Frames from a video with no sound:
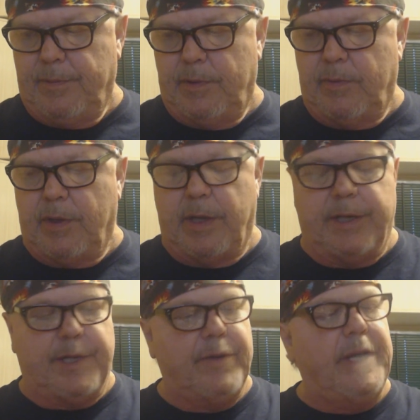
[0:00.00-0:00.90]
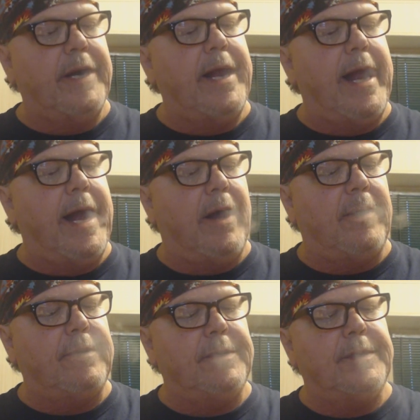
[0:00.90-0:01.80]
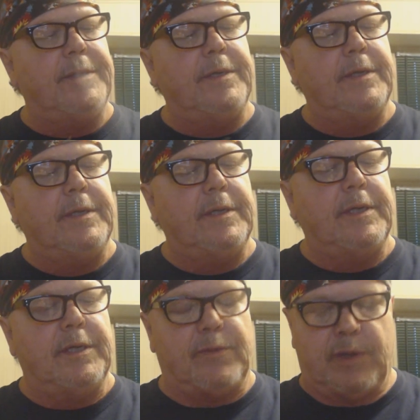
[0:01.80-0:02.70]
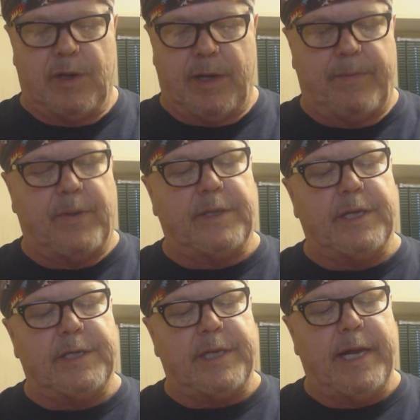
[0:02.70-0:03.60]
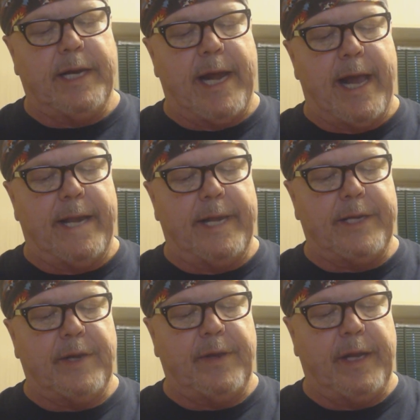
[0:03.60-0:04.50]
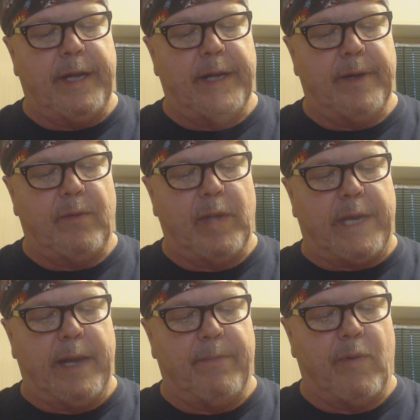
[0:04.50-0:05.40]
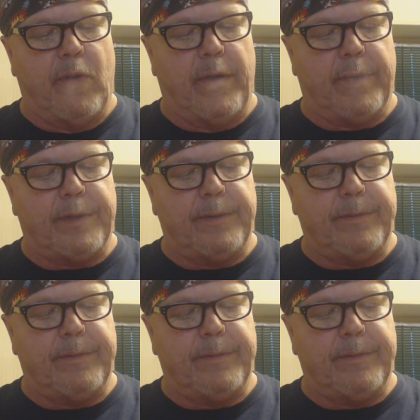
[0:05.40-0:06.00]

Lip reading: what we're going to do here now is we're going to put this thing down into the wicking port.